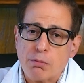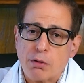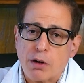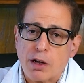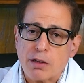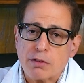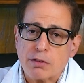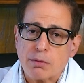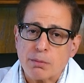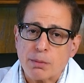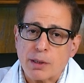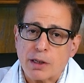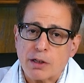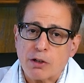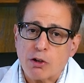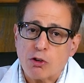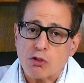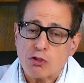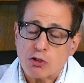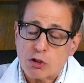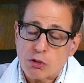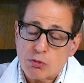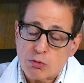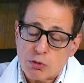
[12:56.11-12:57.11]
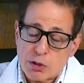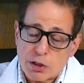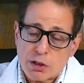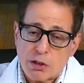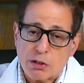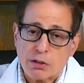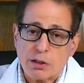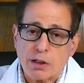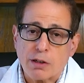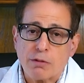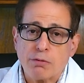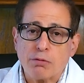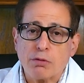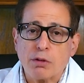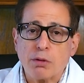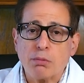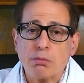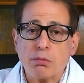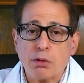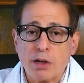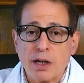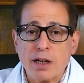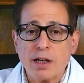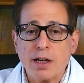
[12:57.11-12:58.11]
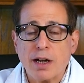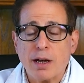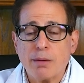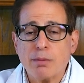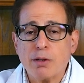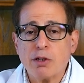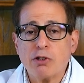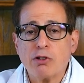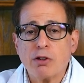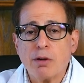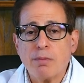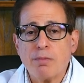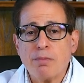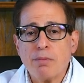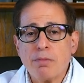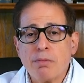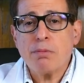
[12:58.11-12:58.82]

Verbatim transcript: prosopagnosia resulting from brain damage,